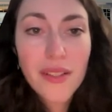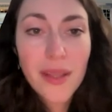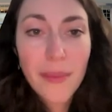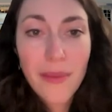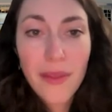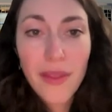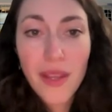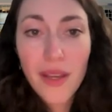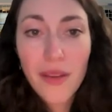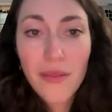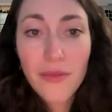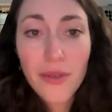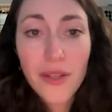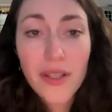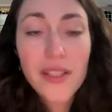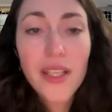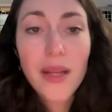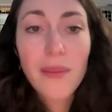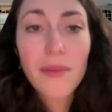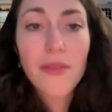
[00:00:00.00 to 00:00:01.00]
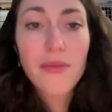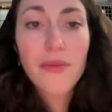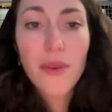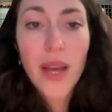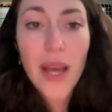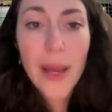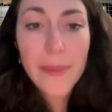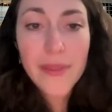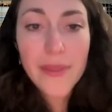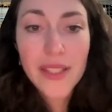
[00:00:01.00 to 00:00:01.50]
something, for example,
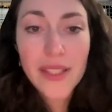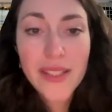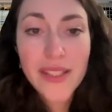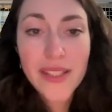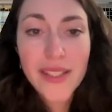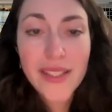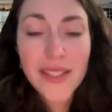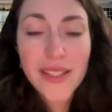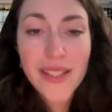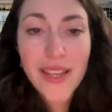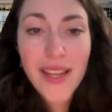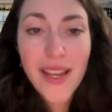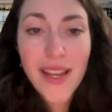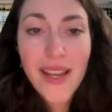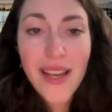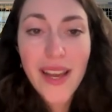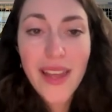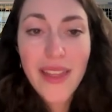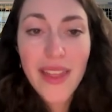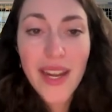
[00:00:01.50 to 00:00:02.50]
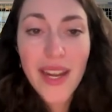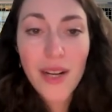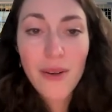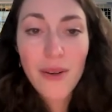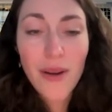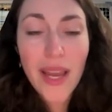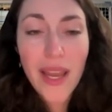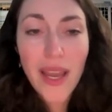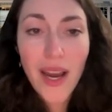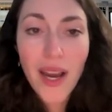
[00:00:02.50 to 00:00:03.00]
for absences, and then
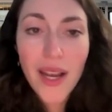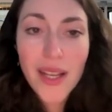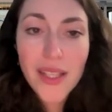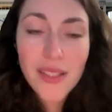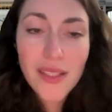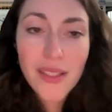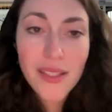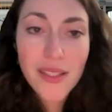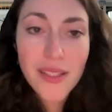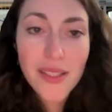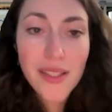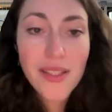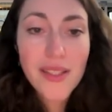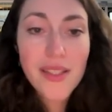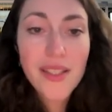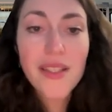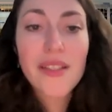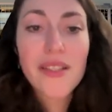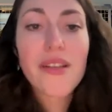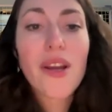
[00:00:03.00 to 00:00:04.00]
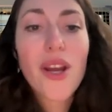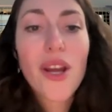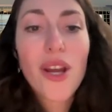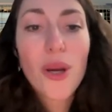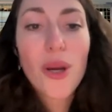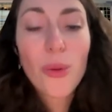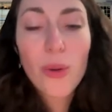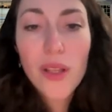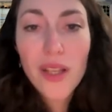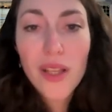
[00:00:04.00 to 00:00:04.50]
our AI assistant
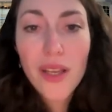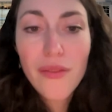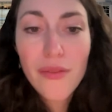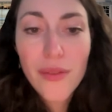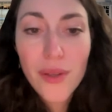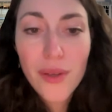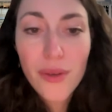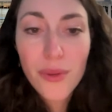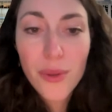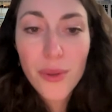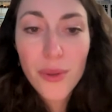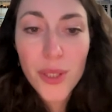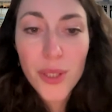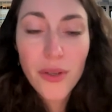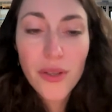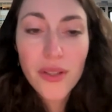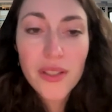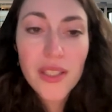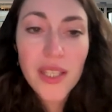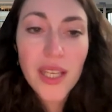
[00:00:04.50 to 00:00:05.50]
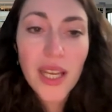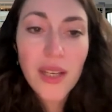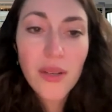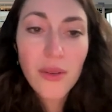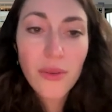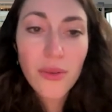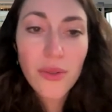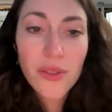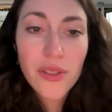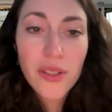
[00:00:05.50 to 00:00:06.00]
will give you a response
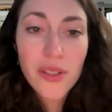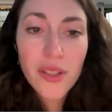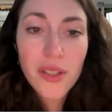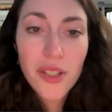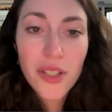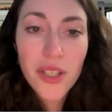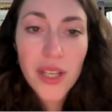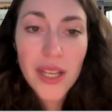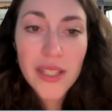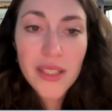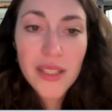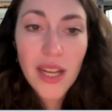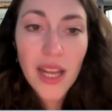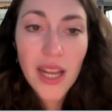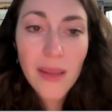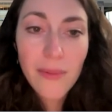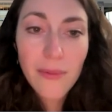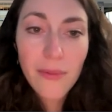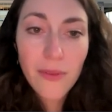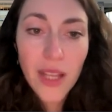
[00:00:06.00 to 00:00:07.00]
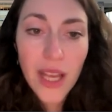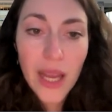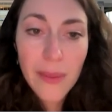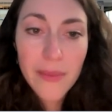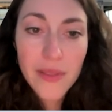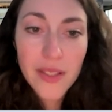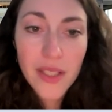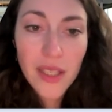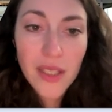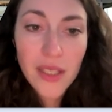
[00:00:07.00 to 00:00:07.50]
and also suggest helpful
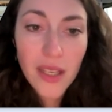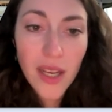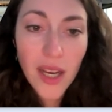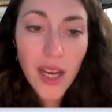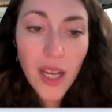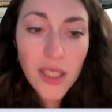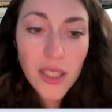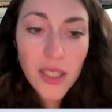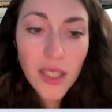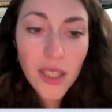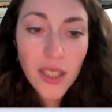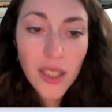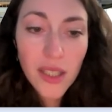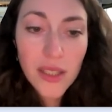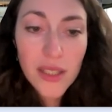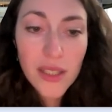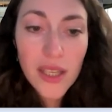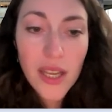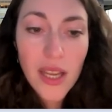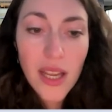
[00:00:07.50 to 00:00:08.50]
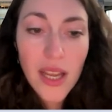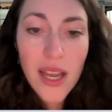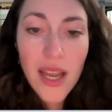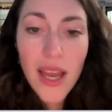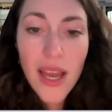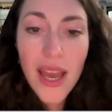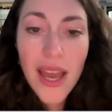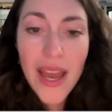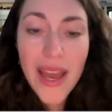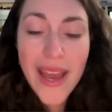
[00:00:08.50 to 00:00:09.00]
Help Center articles.
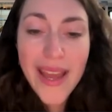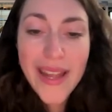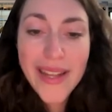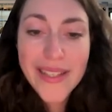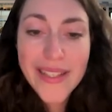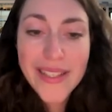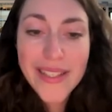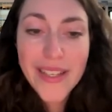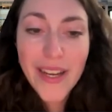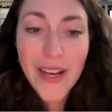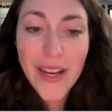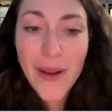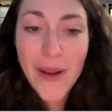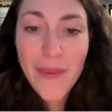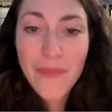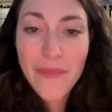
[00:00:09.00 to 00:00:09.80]
And